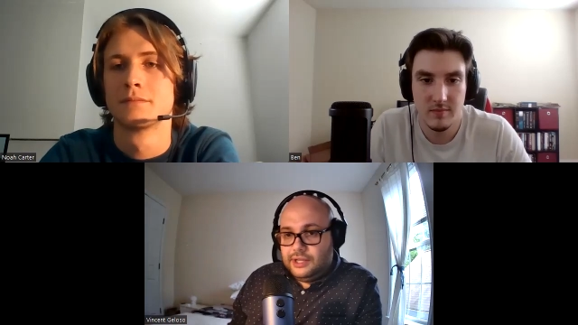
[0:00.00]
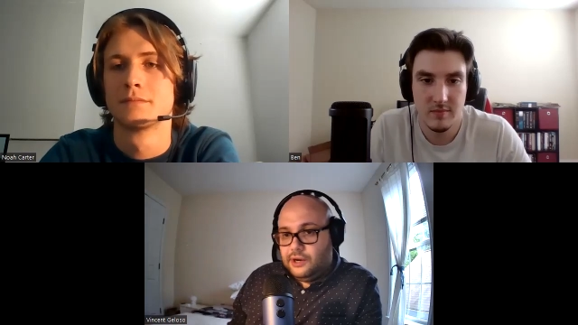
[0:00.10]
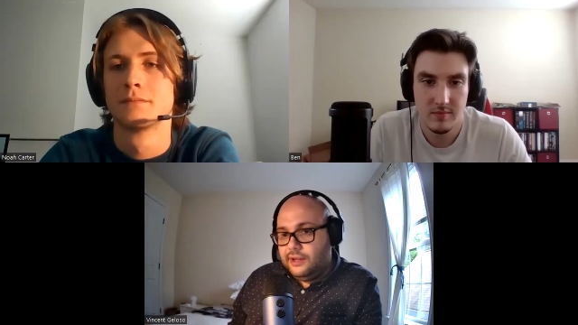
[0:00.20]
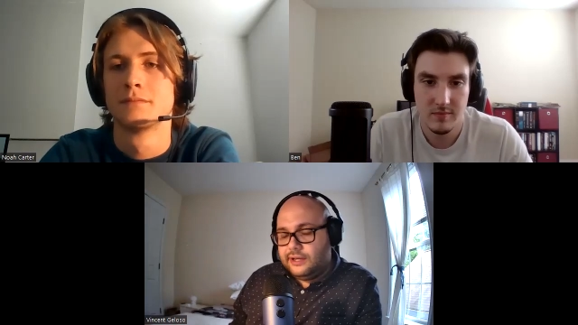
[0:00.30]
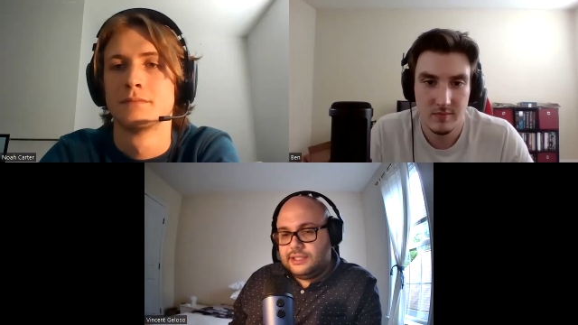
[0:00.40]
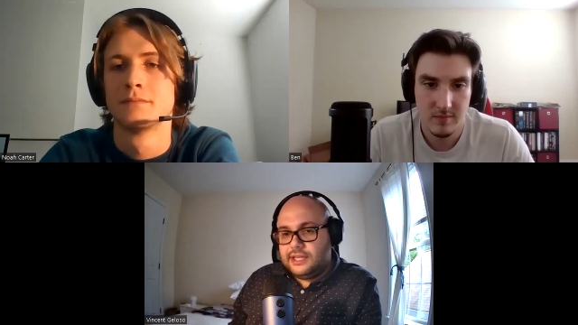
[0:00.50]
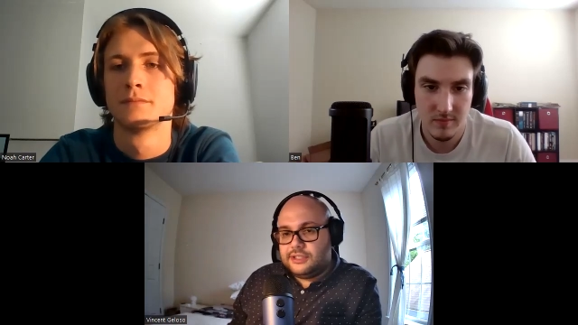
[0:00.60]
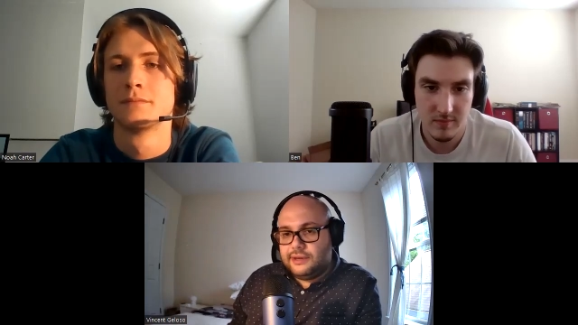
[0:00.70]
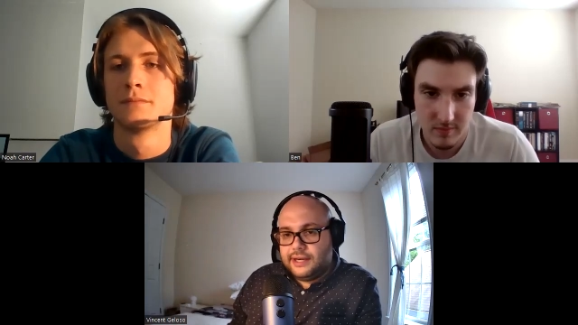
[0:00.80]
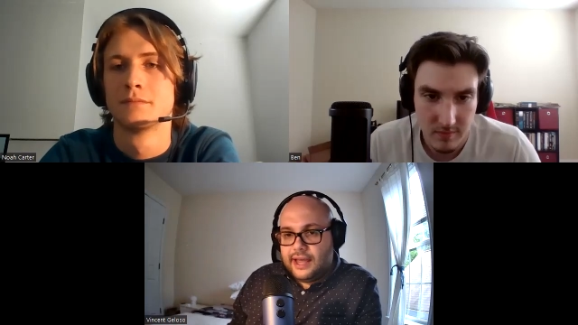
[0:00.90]
Speaker 1: nearly a
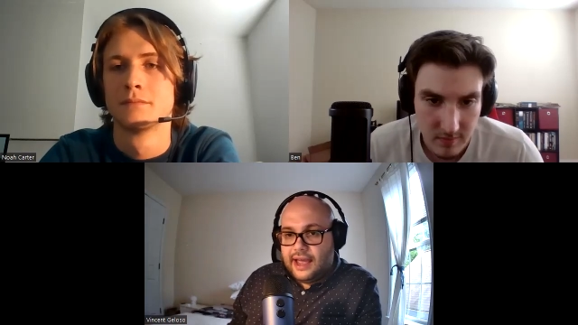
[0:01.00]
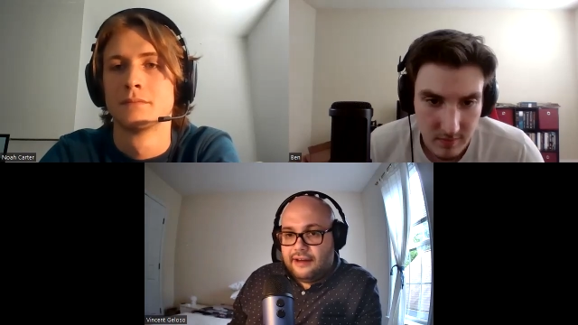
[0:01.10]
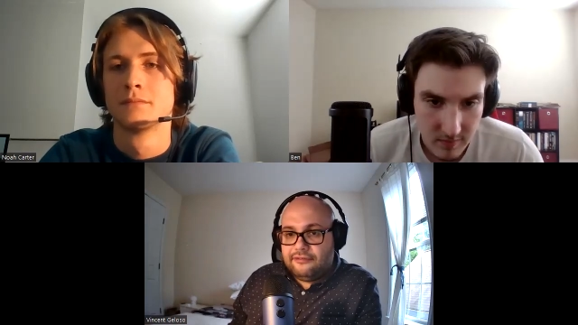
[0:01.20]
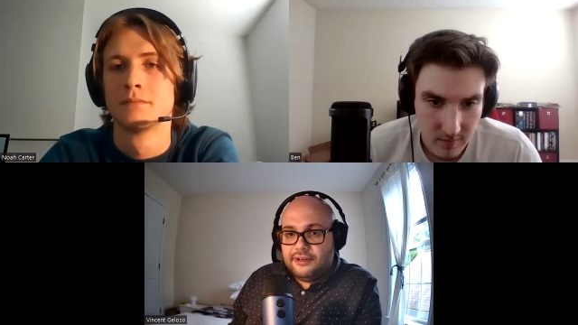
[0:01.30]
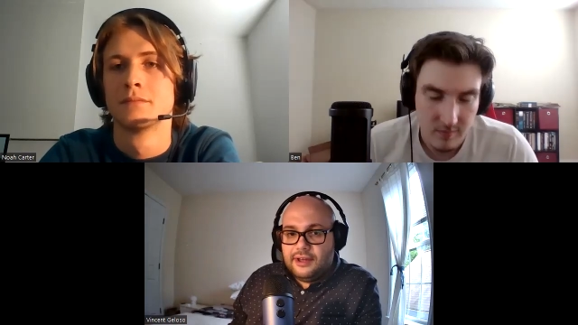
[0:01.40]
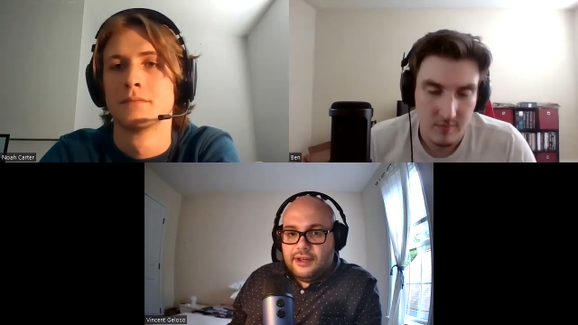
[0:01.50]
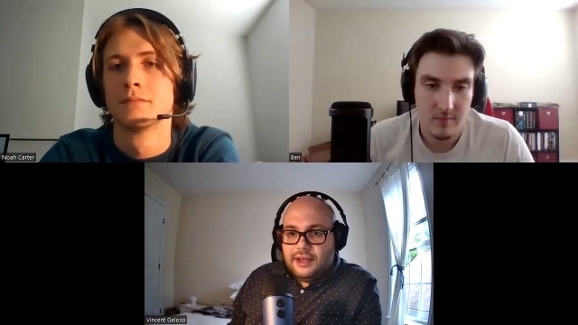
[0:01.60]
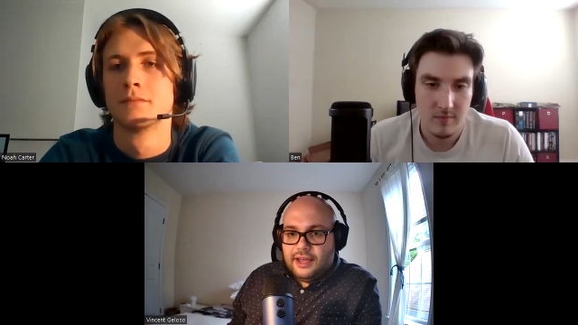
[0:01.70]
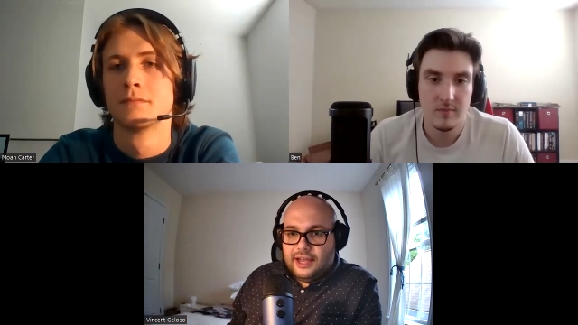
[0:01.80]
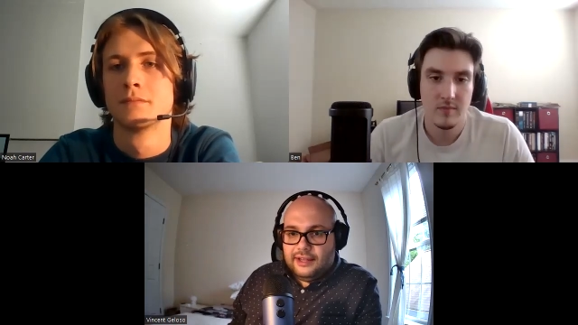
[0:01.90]
century and a half
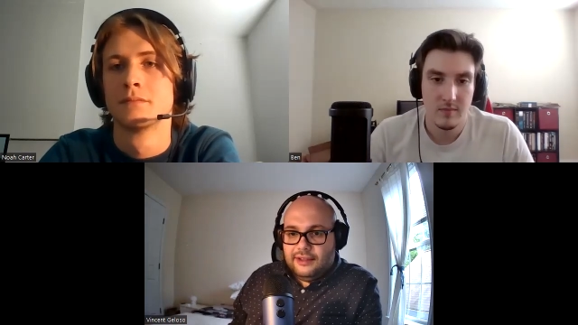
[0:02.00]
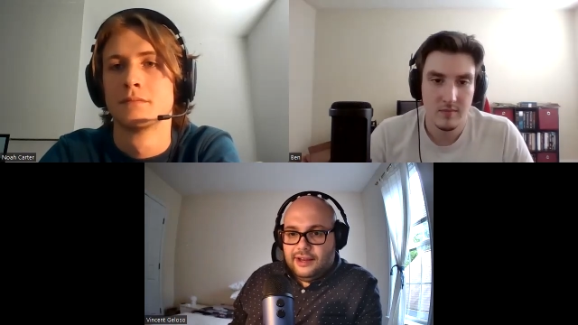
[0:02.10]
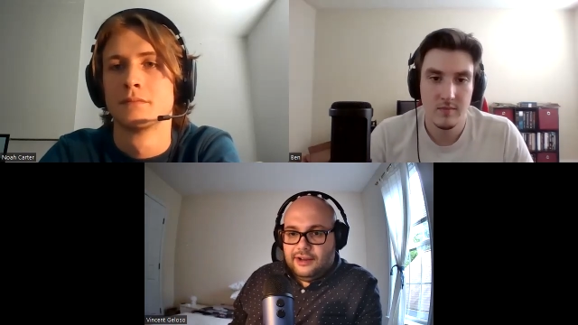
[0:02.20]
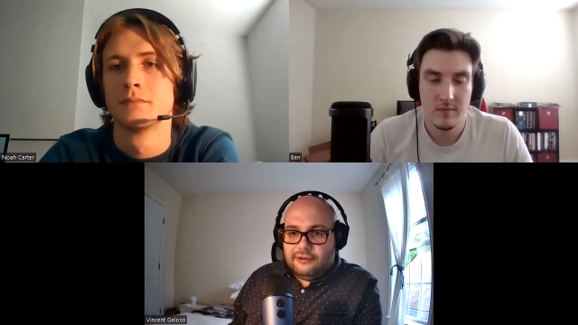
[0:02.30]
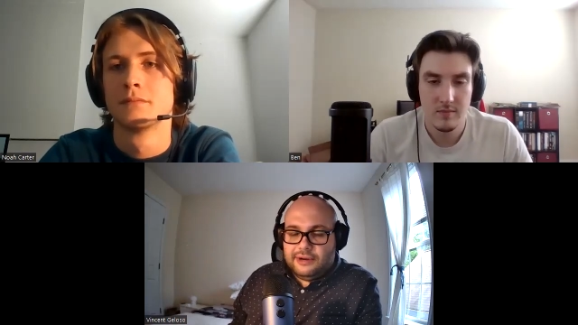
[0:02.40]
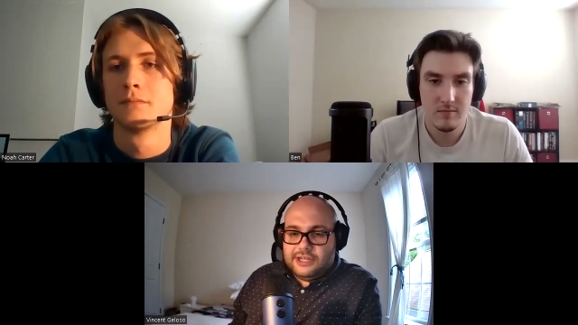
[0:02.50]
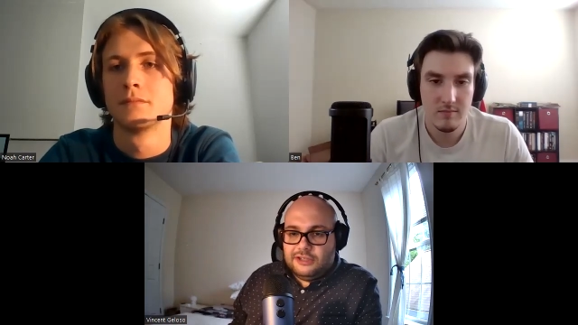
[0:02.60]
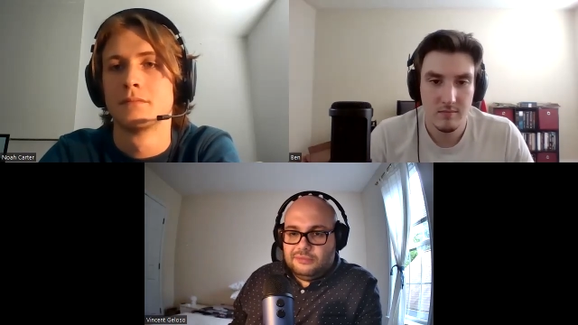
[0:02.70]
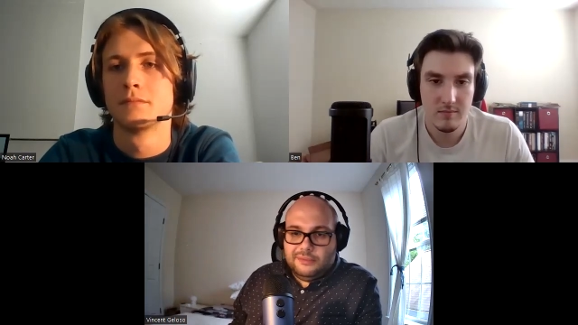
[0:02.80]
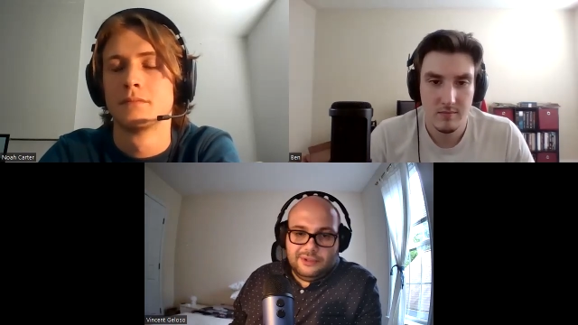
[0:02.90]
in in the
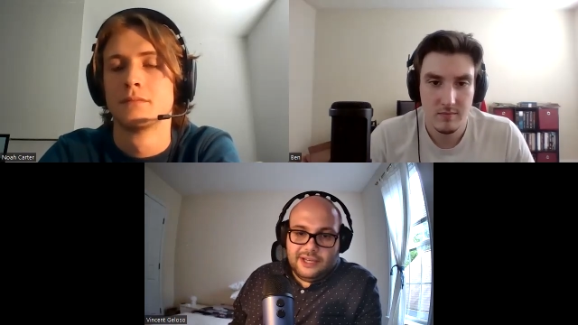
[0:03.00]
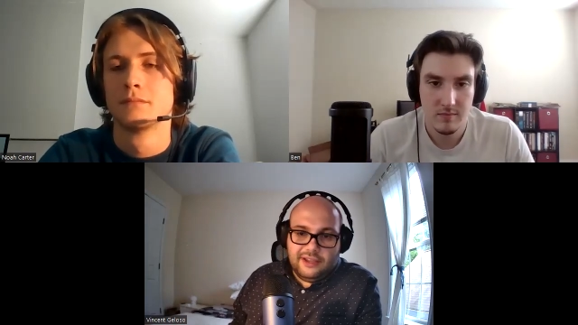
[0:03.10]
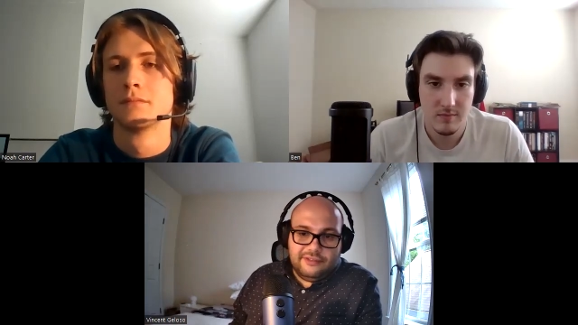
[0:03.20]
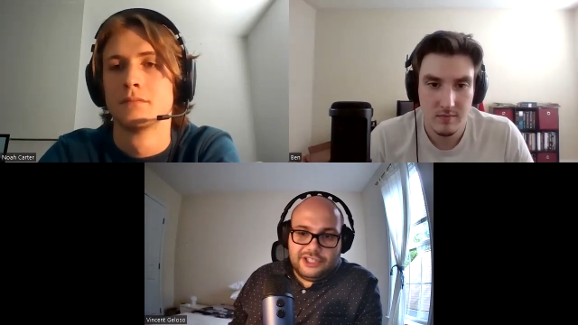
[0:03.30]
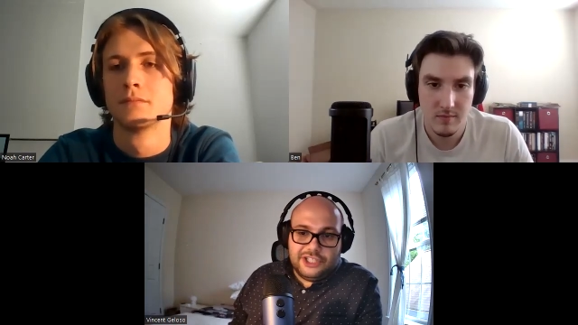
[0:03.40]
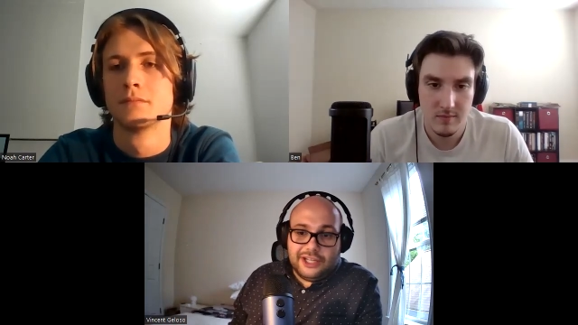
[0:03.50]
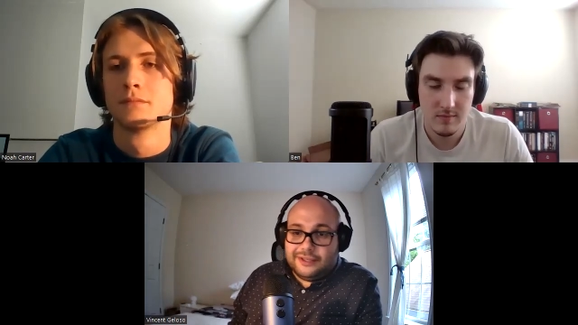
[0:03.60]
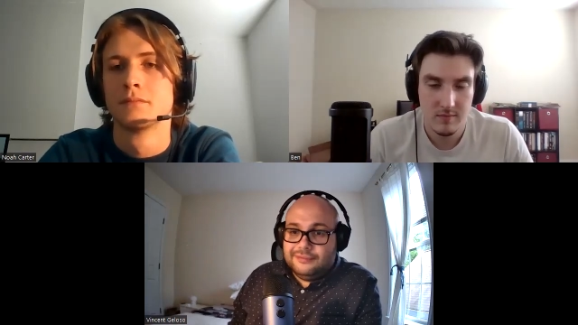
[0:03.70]
region people didn't give a shit